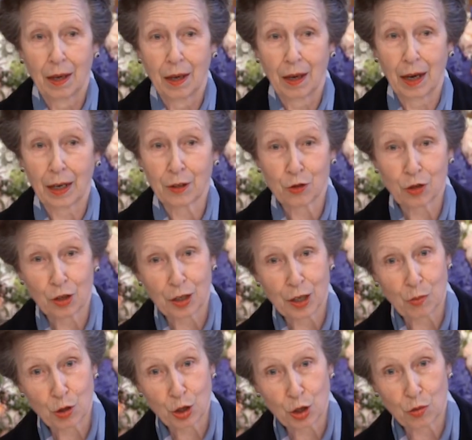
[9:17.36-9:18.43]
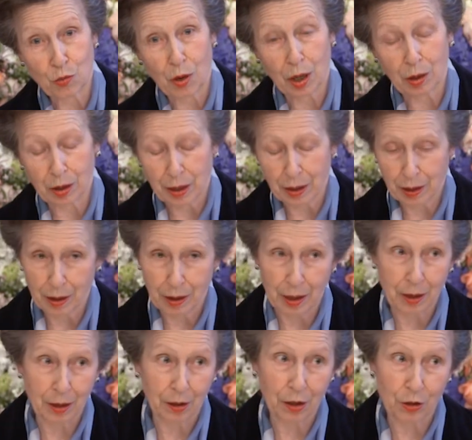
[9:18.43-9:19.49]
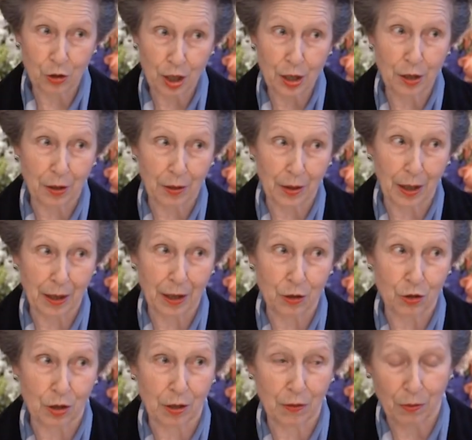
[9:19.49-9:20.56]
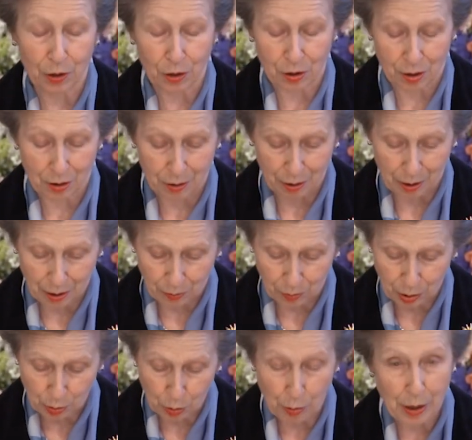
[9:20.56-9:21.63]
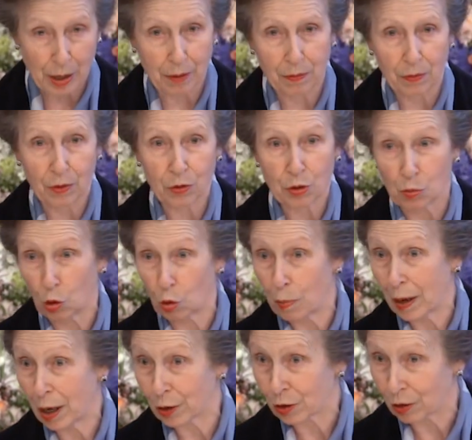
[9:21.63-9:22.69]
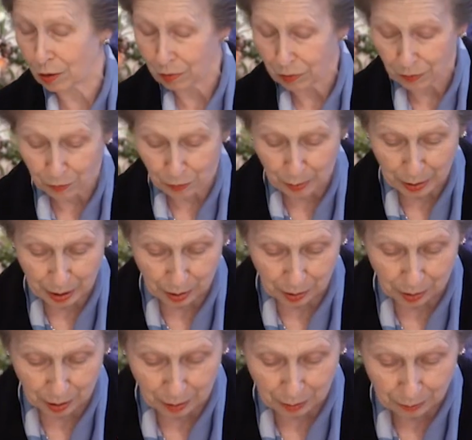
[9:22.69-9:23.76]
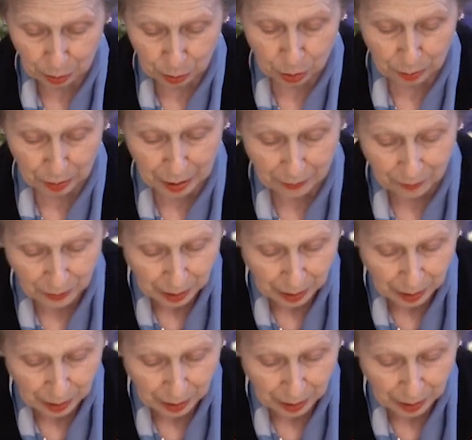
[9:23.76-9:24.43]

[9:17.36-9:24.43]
I can certainly wish you well in, in continuing that history, which um, we will be a small part of for a bit longer, possibly.